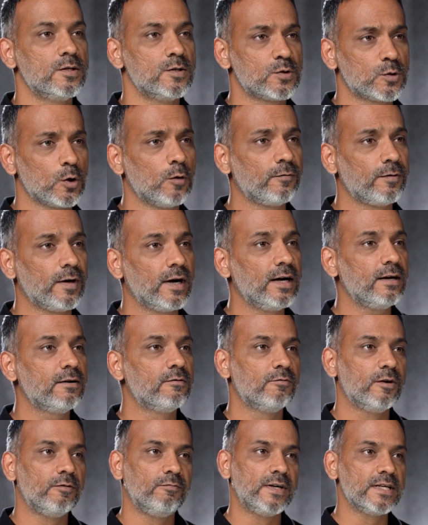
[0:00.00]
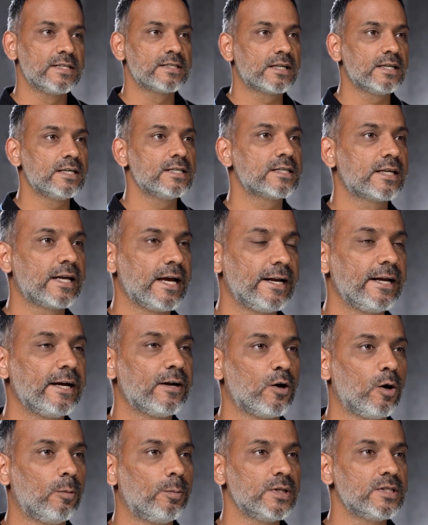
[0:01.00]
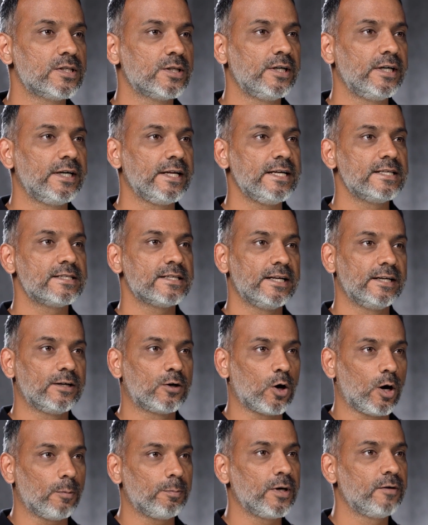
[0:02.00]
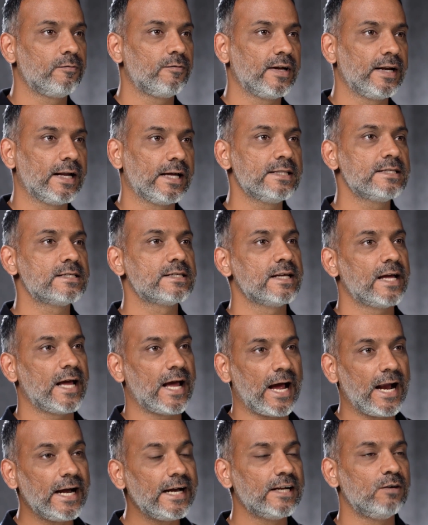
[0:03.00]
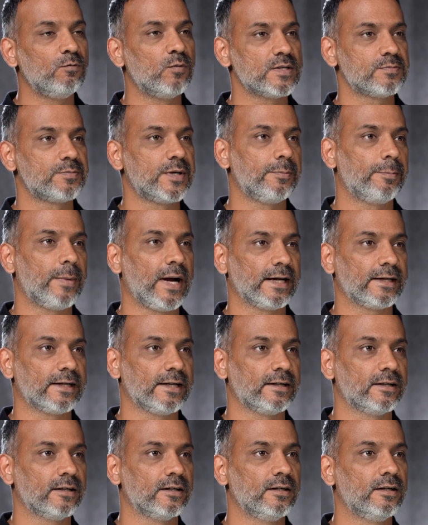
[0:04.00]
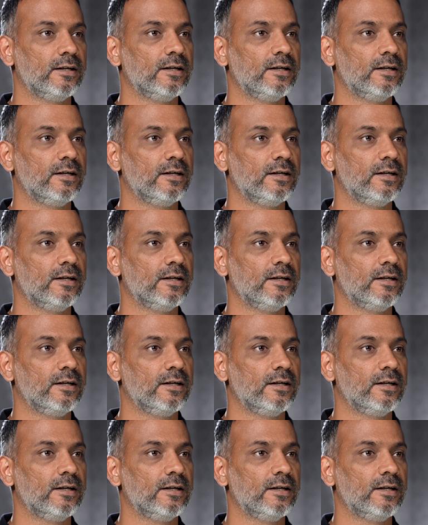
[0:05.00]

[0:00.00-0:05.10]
So far, we've discussed career opportunities in corporate finance and investment banking.